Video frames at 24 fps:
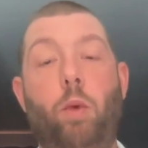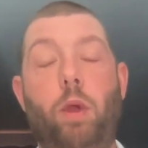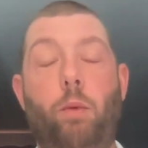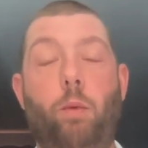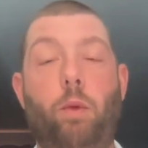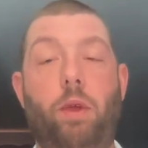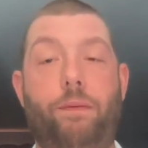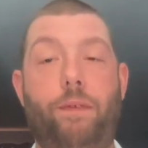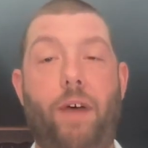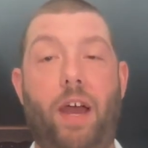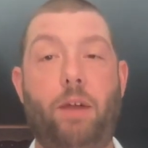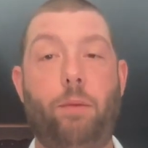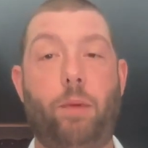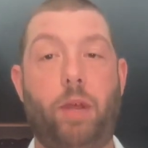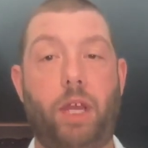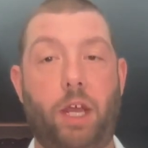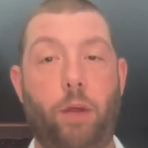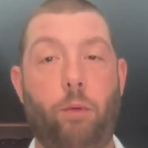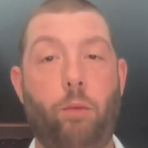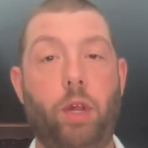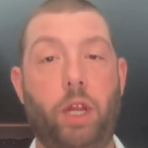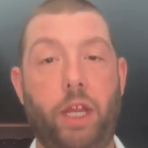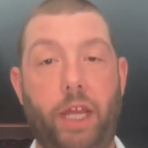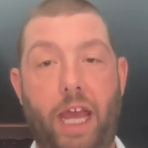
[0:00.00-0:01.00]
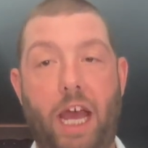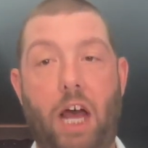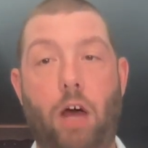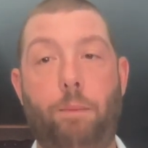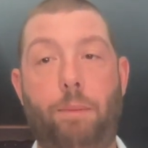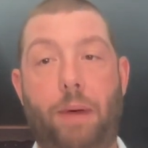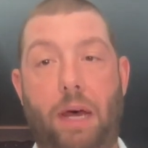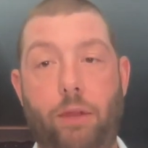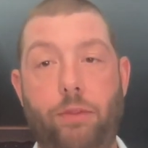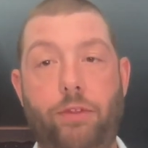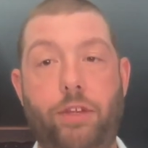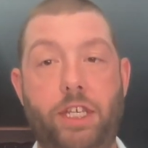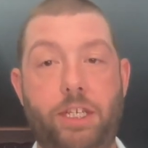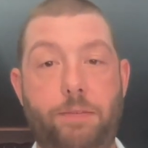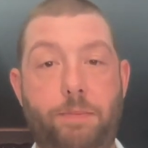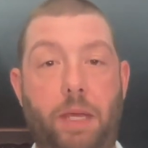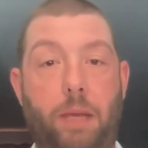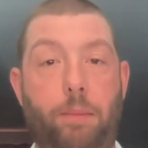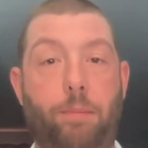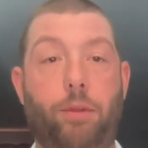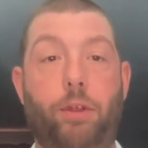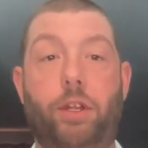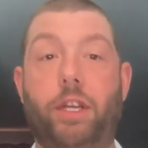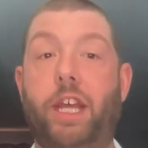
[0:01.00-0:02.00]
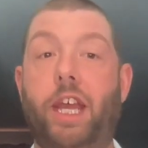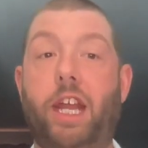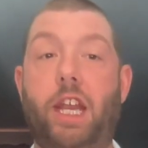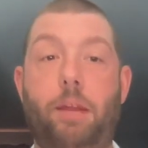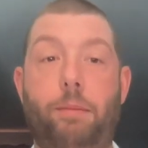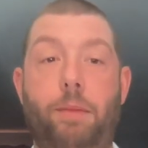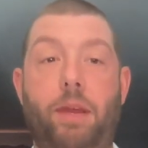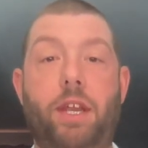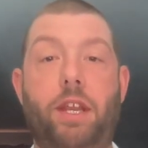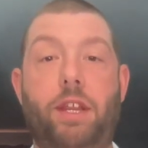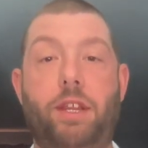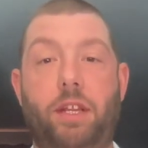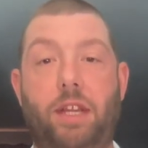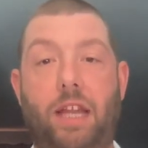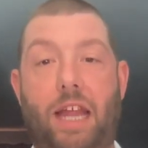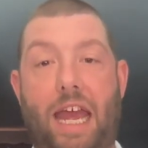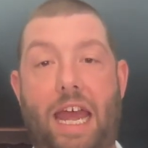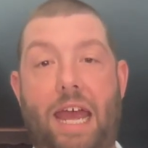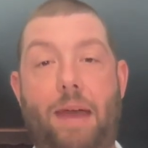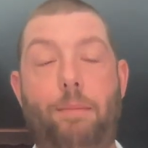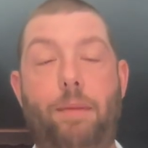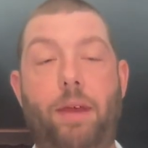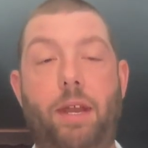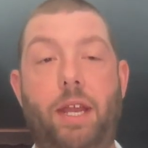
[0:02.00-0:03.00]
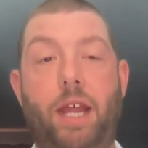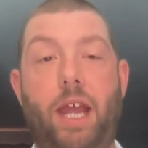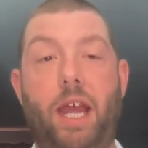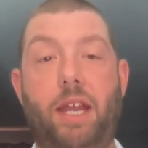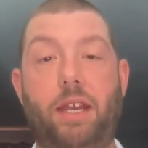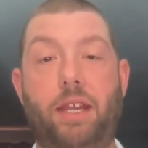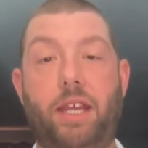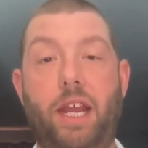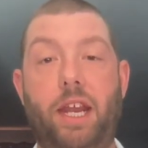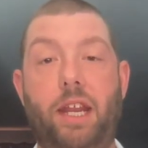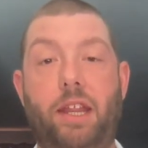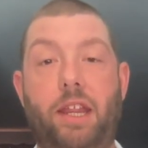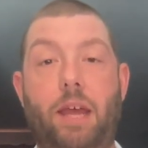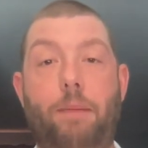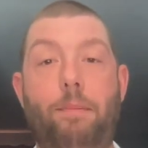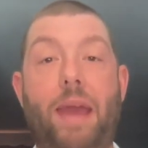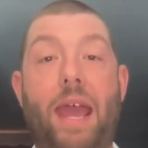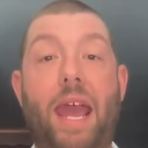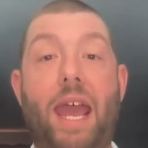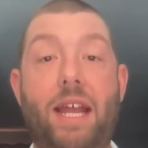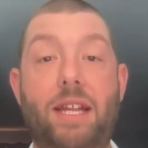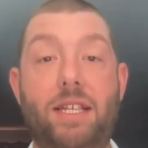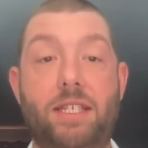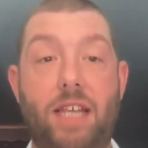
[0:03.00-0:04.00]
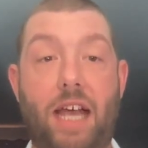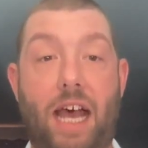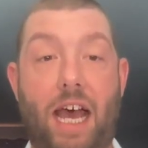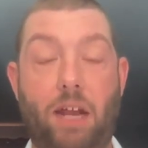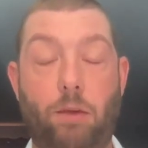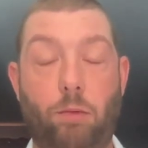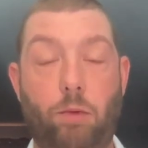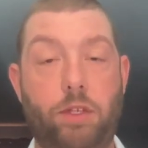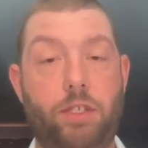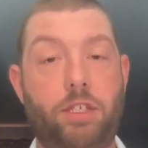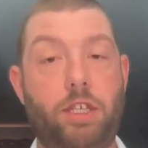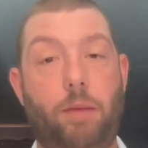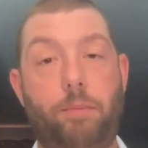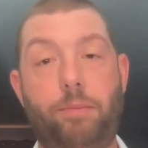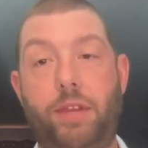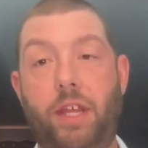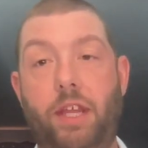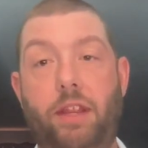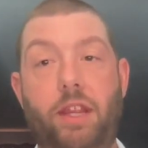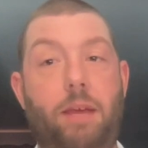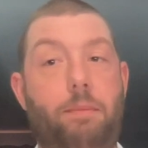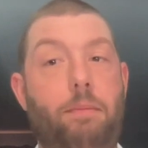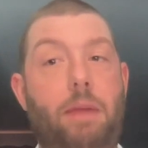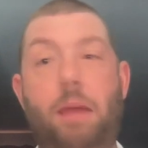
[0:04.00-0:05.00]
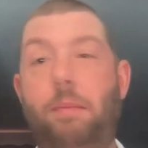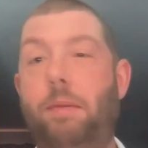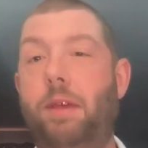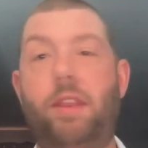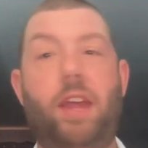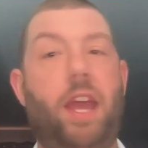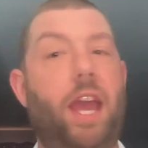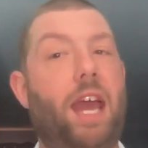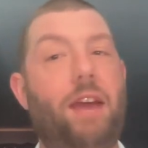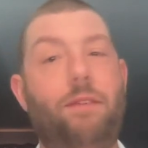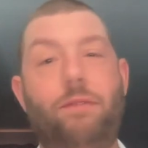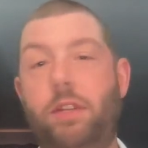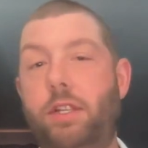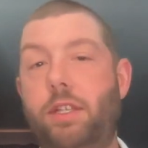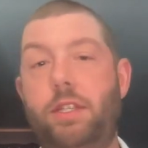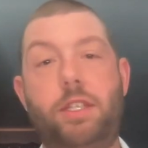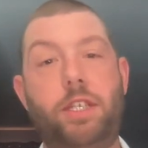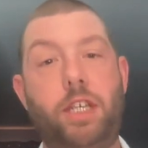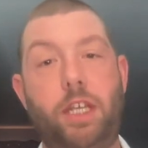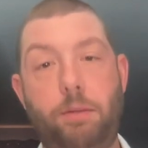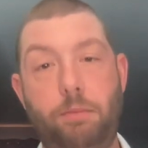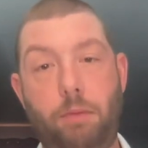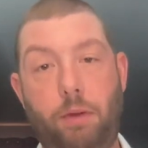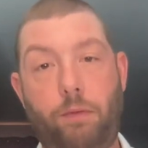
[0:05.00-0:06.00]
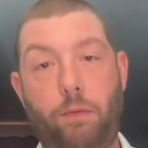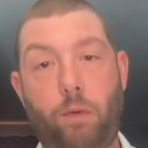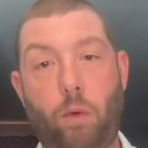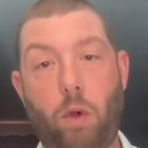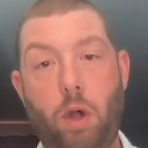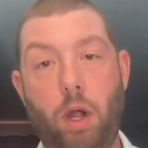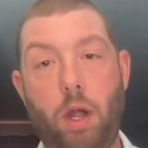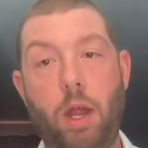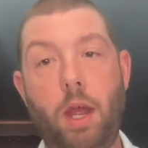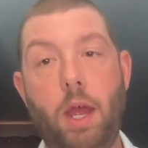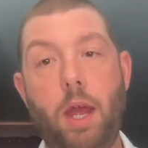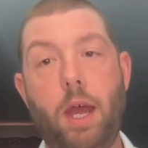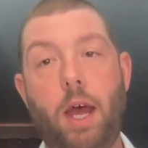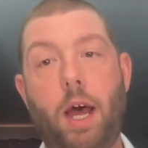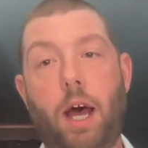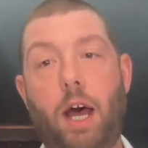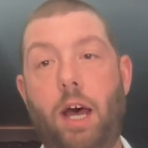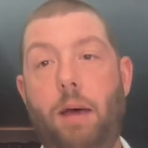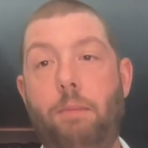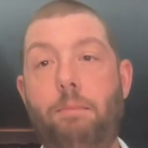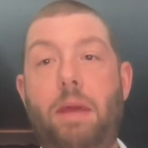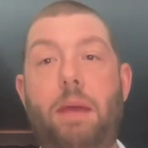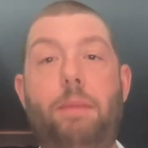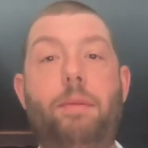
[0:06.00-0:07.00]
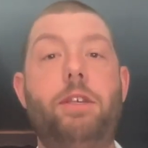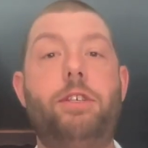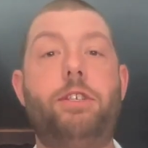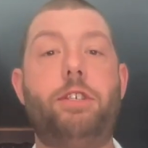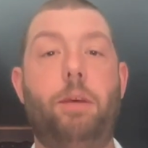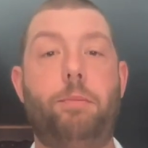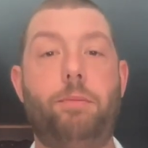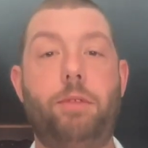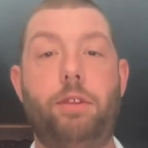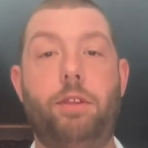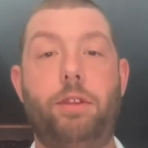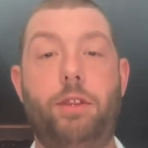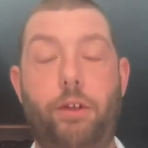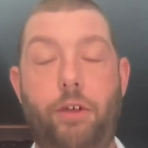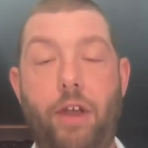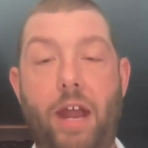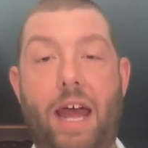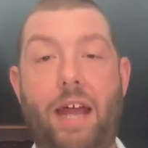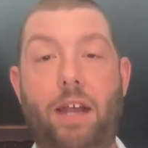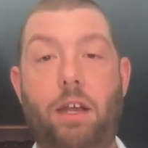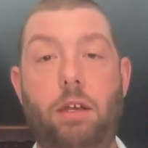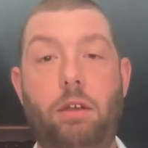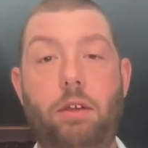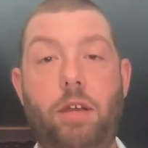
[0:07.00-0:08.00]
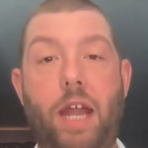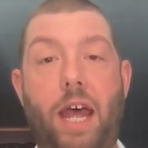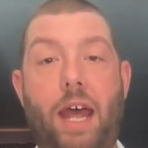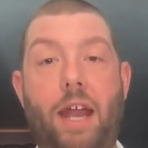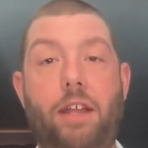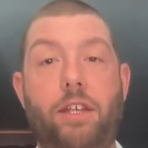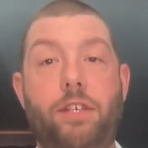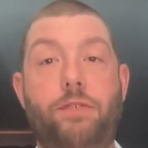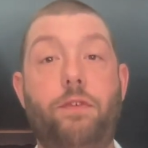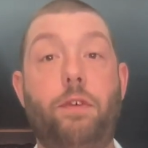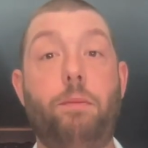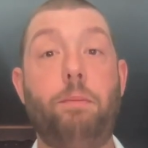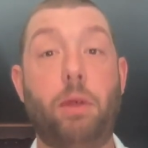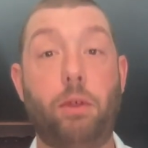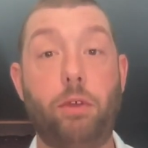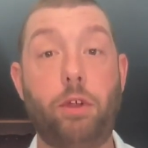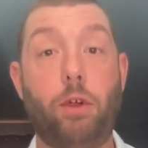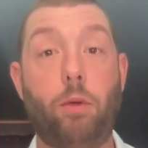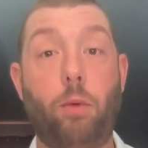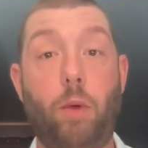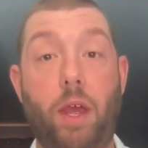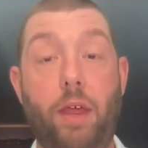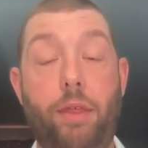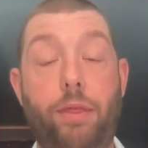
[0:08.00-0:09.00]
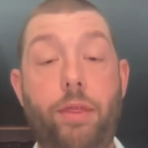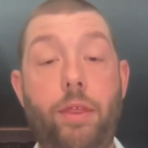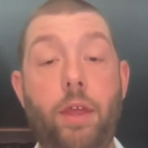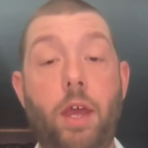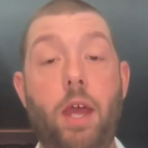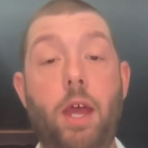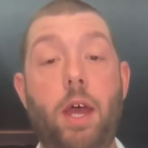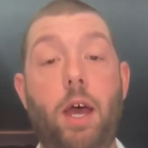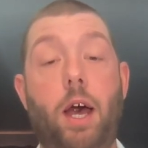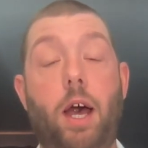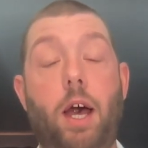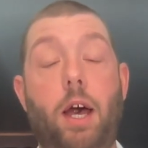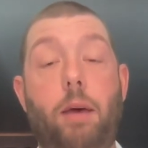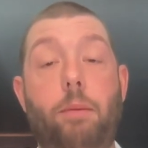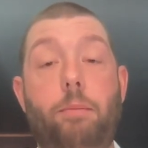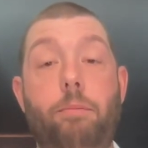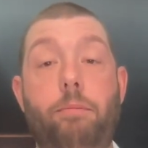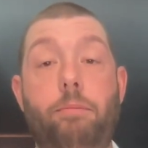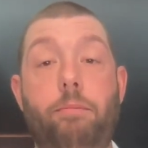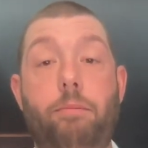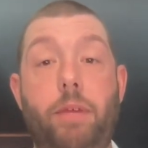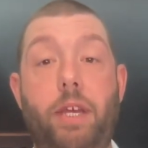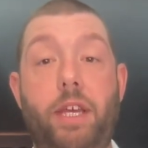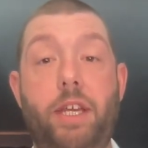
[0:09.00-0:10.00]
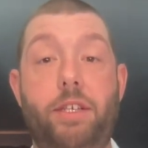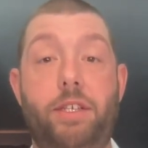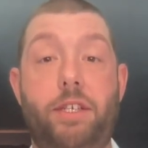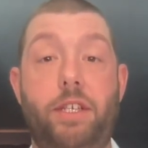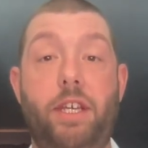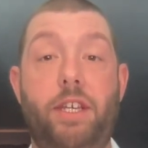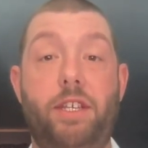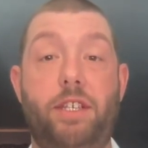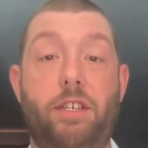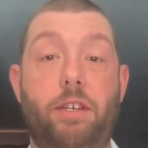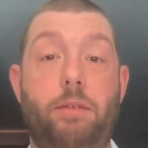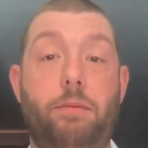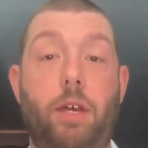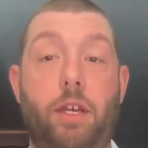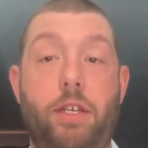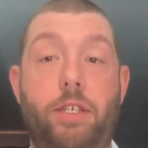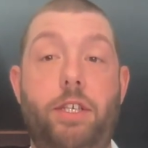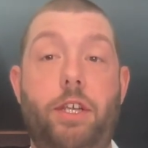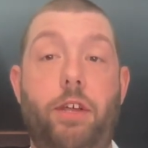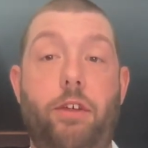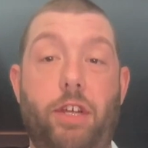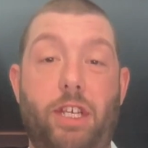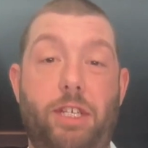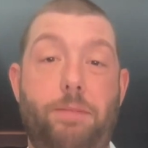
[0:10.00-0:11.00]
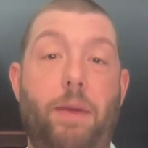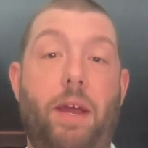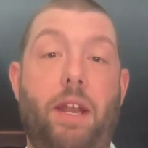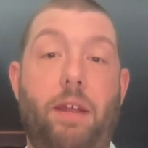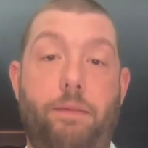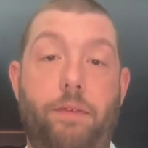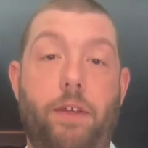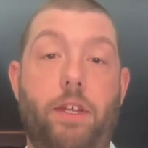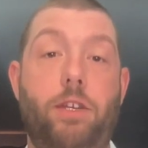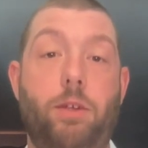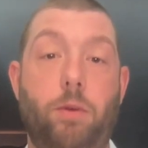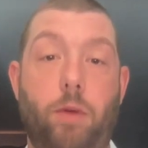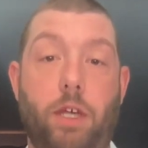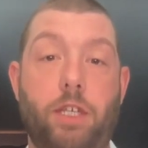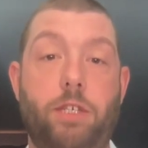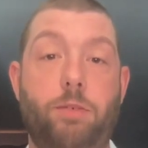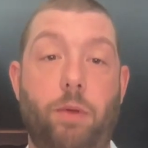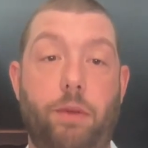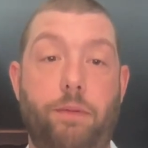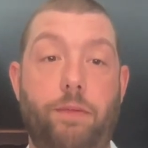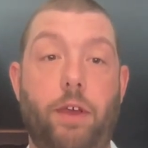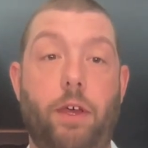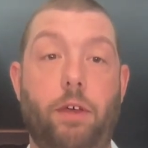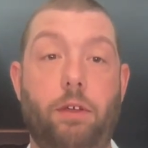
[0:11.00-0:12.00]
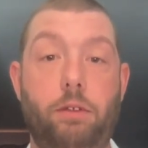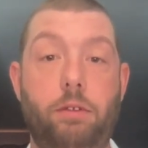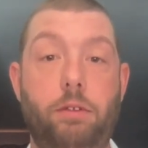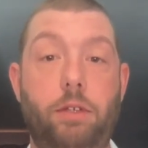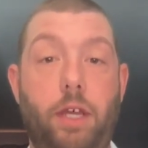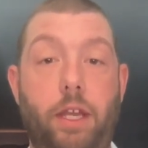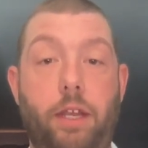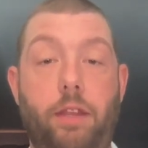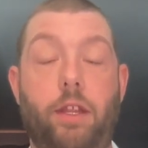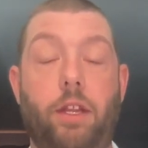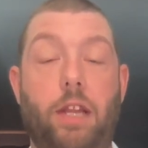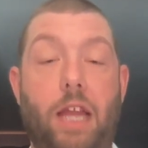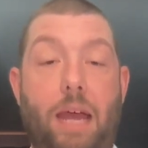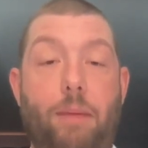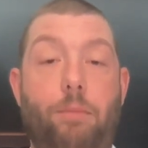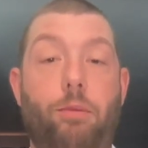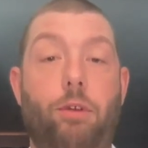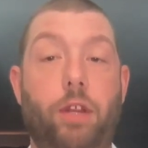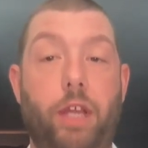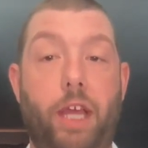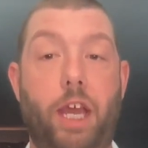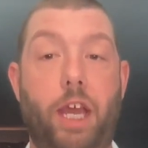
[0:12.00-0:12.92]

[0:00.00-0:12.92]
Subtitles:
We find we can really help out these people and getting them into the lab and getting them hands-on with something that maybe they haven't seen before, maybe something that they're not as familiar with, is a serious benefit to us, we feel, and the lab really